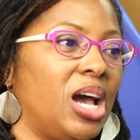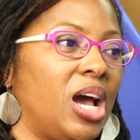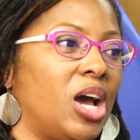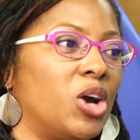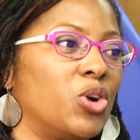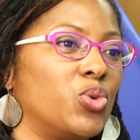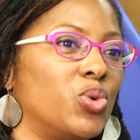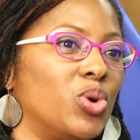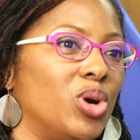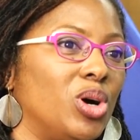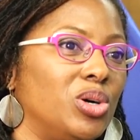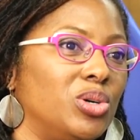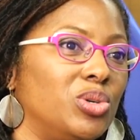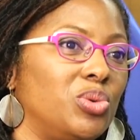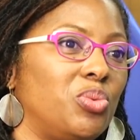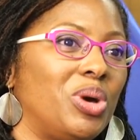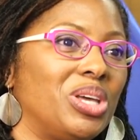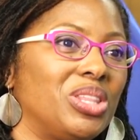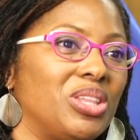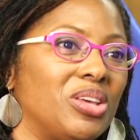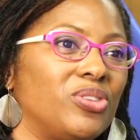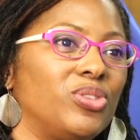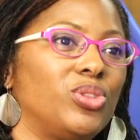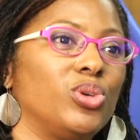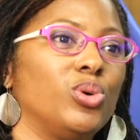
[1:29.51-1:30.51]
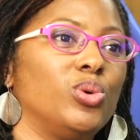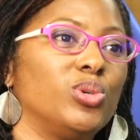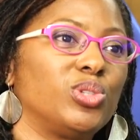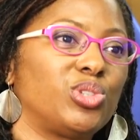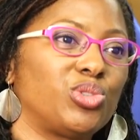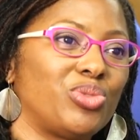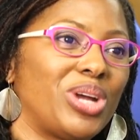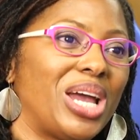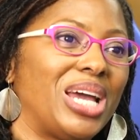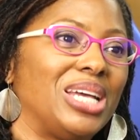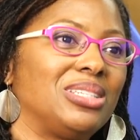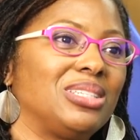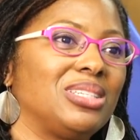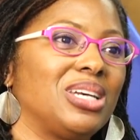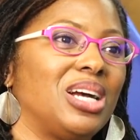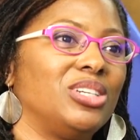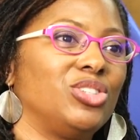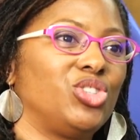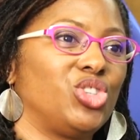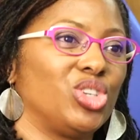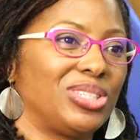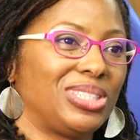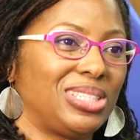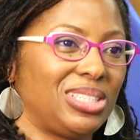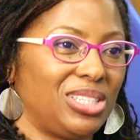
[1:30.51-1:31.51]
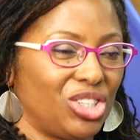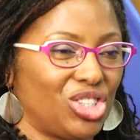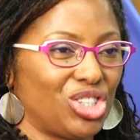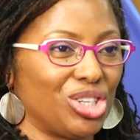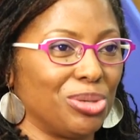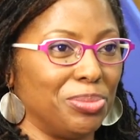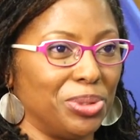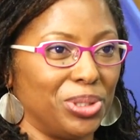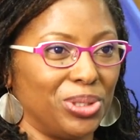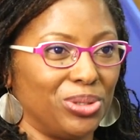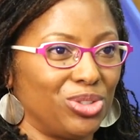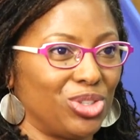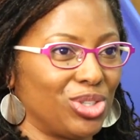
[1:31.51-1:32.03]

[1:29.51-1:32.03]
around whether those rights are justiciable.